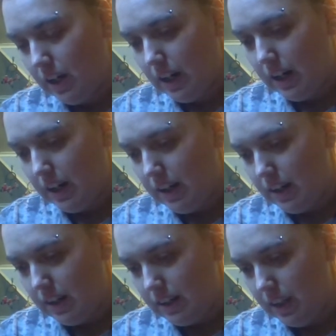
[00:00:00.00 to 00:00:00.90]

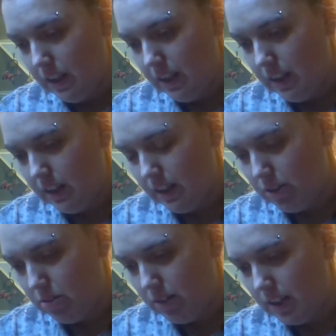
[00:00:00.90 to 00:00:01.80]
Uh,
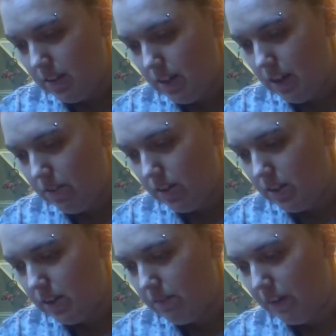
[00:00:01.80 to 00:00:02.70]
23,
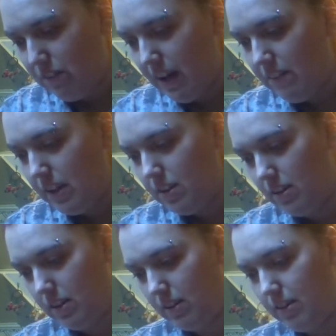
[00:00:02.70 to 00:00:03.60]
visit my pappy to
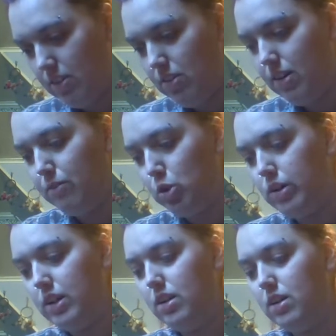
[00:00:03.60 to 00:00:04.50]
the graveyard
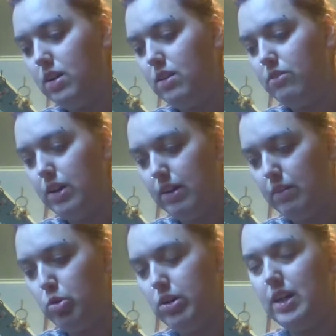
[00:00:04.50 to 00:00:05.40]
more. Very
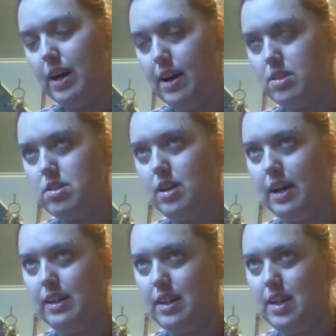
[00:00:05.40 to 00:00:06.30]
more, yes, I
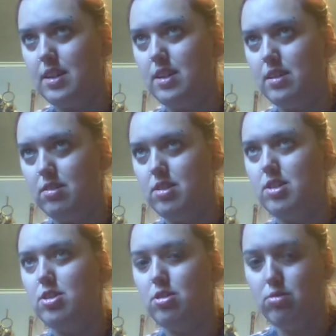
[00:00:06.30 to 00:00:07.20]
need to
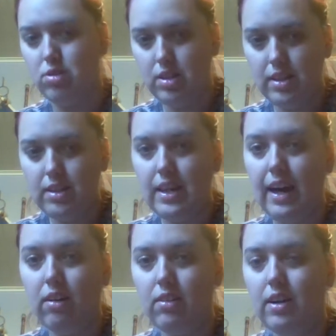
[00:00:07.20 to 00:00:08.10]
to sit
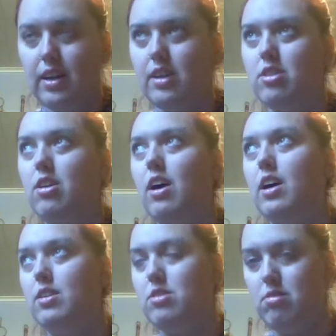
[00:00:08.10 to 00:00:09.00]
down and talk
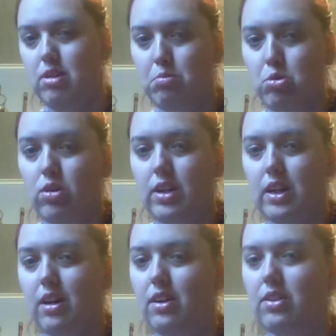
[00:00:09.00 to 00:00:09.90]
to him more
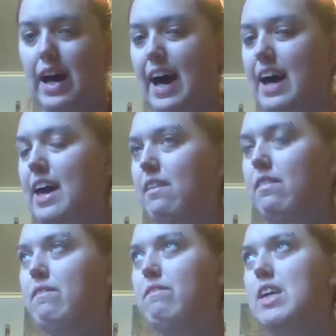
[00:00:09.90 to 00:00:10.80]
because I
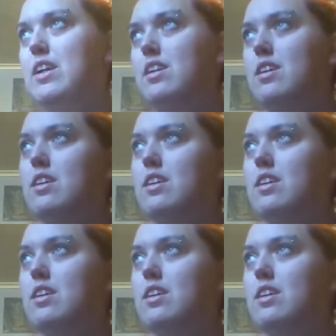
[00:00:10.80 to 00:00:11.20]
haven't been